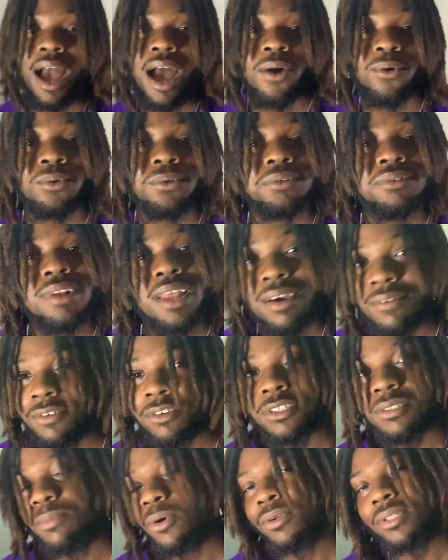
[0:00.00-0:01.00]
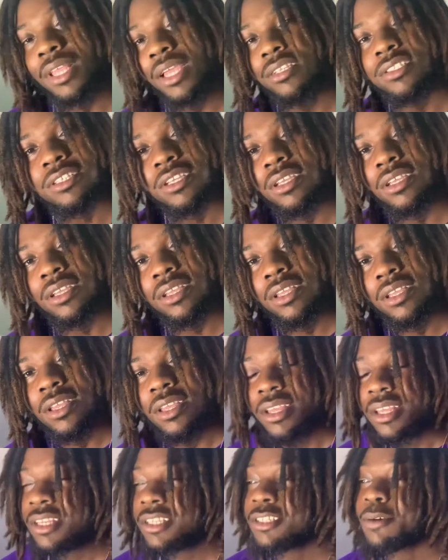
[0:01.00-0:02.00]
will never smoke that shit.
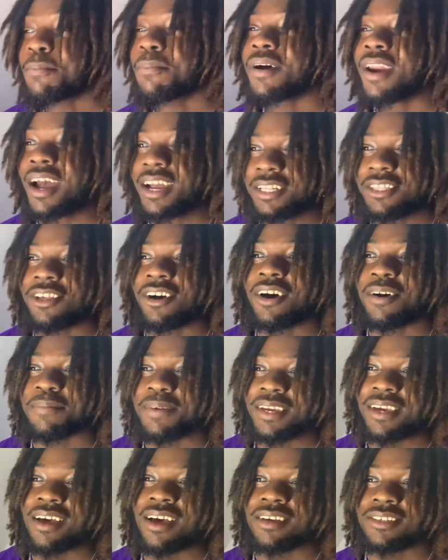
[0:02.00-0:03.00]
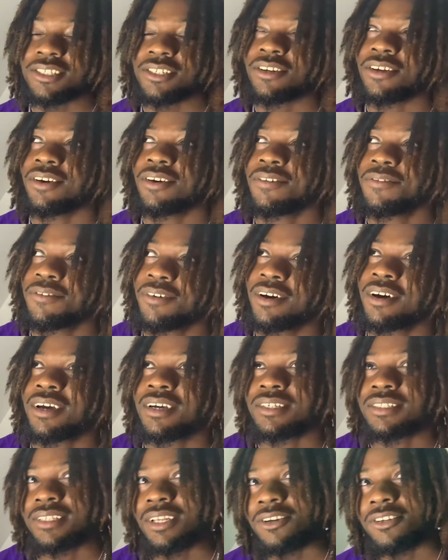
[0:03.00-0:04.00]
But I thought because, you know, fuck, it's
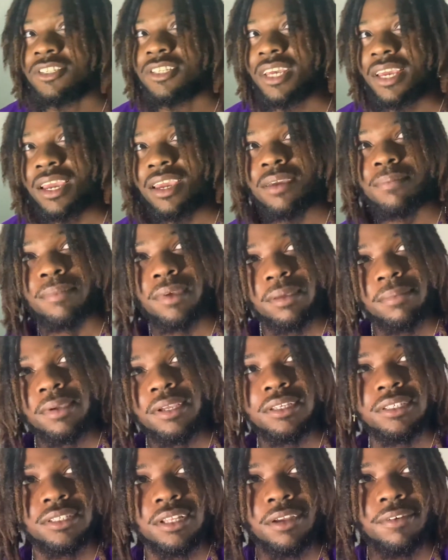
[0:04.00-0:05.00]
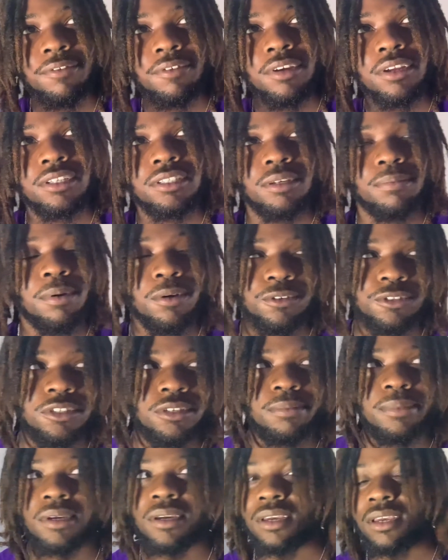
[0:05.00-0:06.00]
Delta 8, maybe it's different. It's supposed to
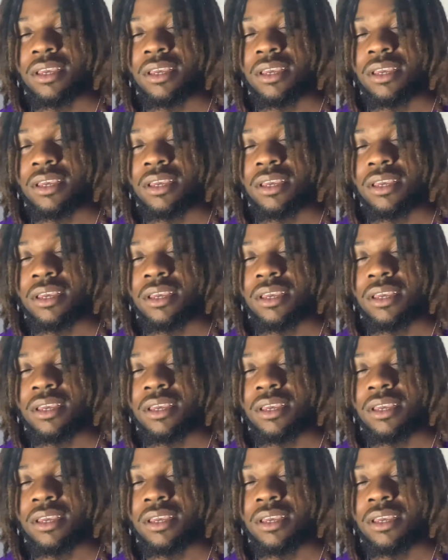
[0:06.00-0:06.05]
be.